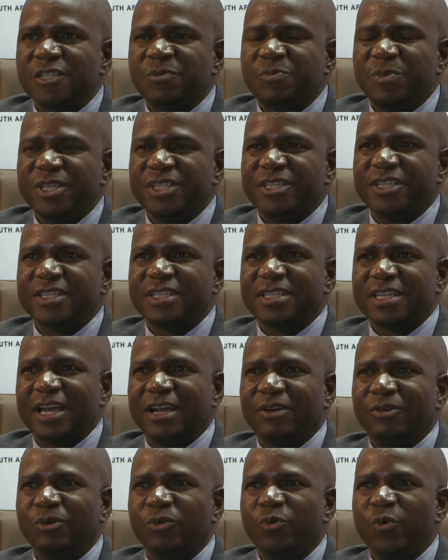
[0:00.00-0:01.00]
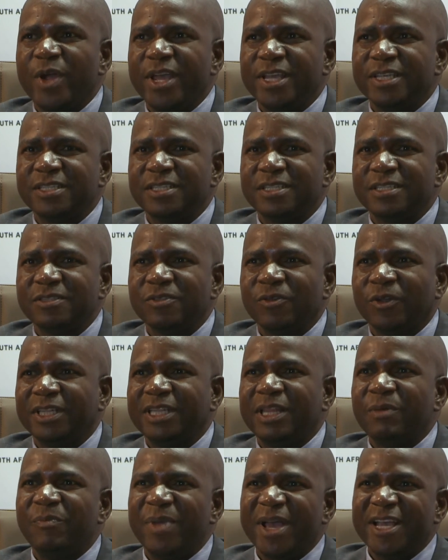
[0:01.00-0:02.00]
speeches are always
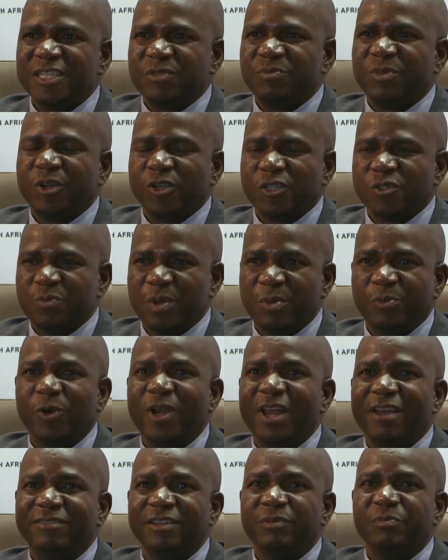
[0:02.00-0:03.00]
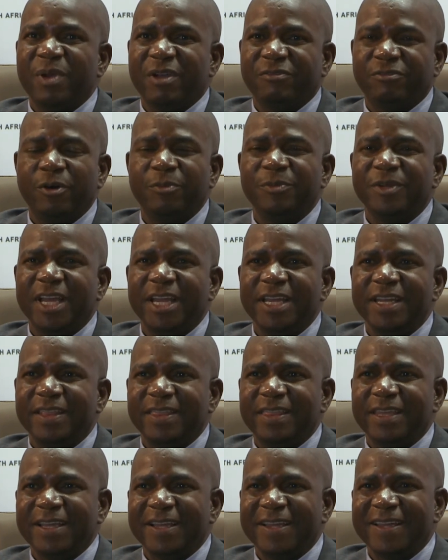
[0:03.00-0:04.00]
not the best because people haven't performed
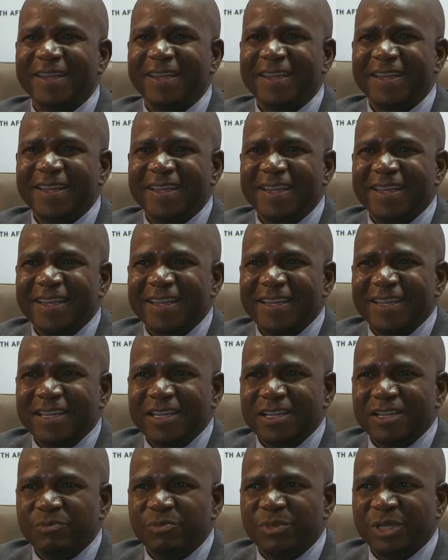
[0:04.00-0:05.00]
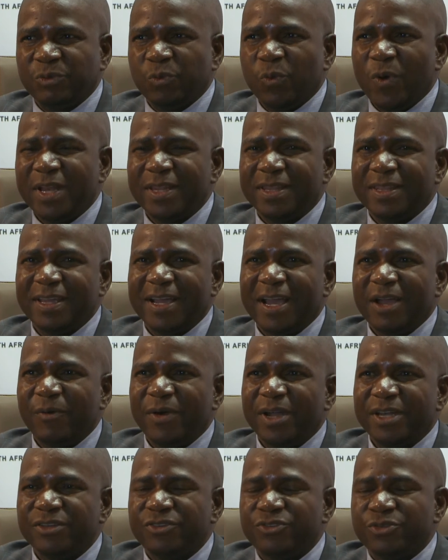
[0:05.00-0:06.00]
anything. But one thing I
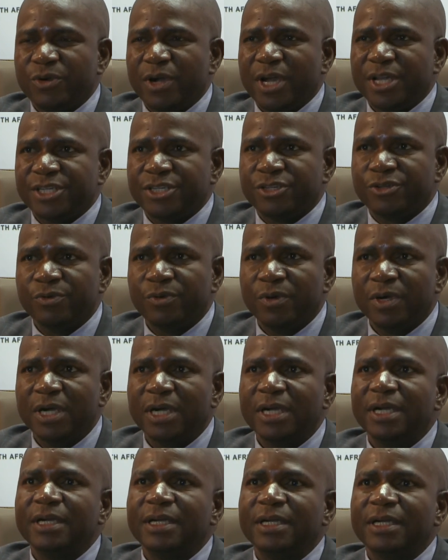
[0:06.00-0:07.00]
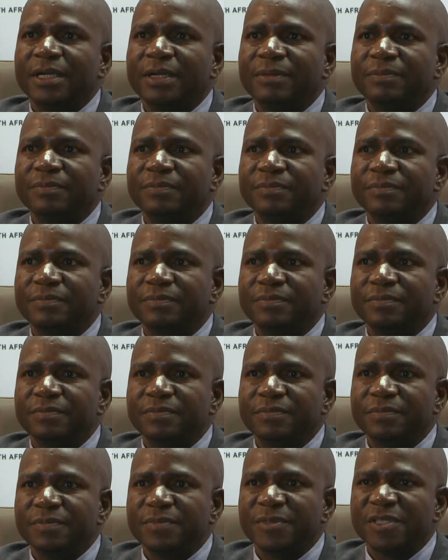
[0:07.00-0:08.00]
want to assure
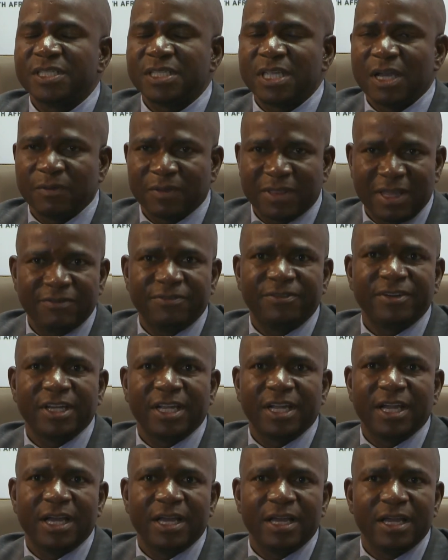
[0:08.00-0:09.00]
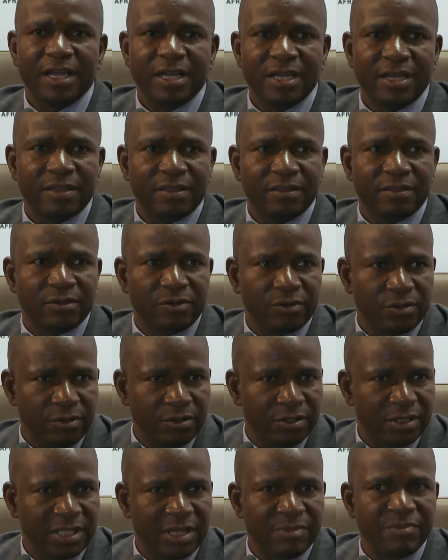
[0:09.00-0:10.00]
South Africa
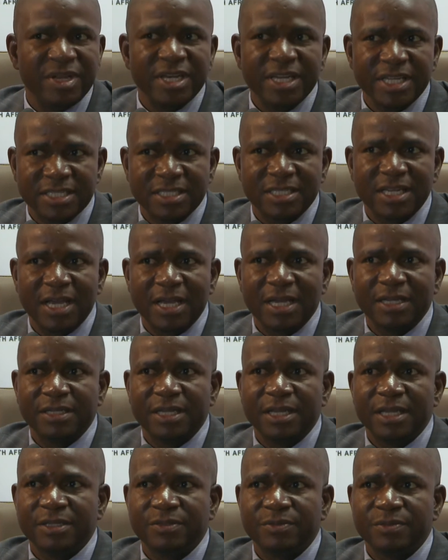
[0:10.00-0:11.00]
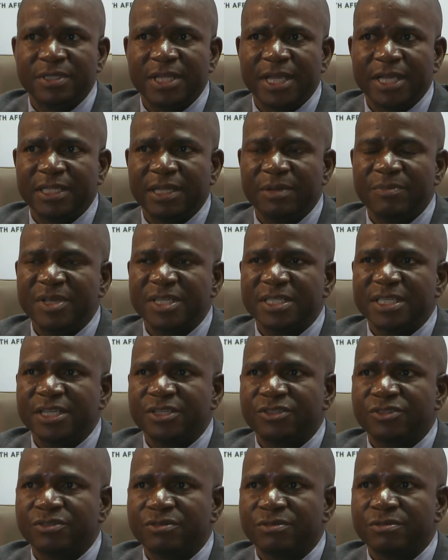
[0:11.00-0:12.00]
through the minister to take the
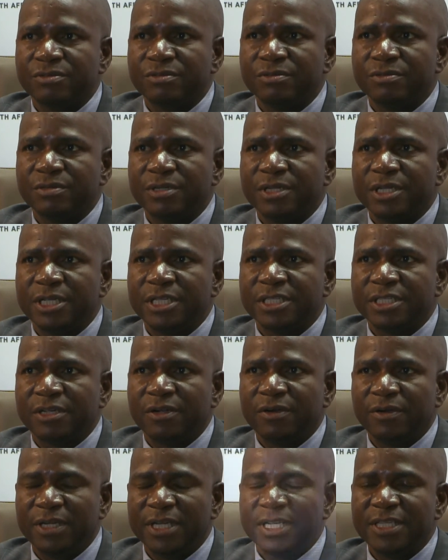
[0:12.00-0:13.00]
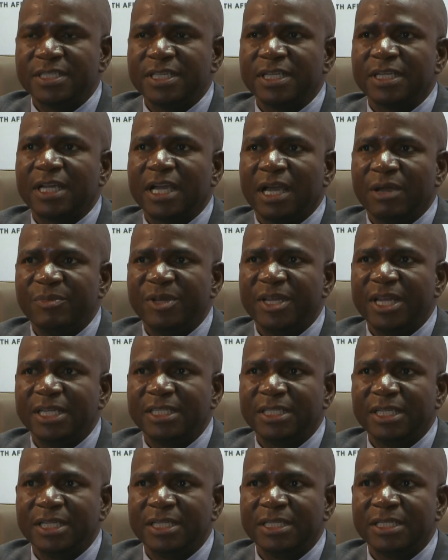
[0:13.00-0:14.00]
message to his colleagues in
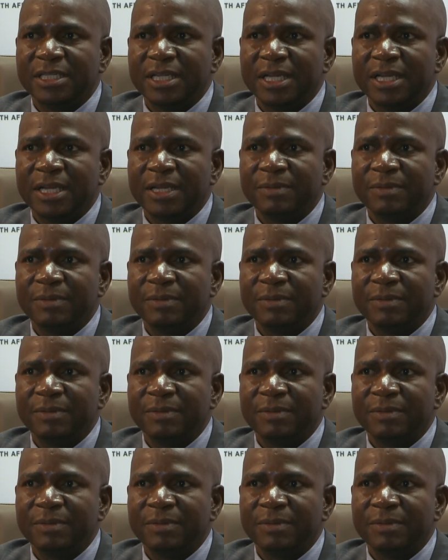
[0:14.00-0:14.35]
cabinet and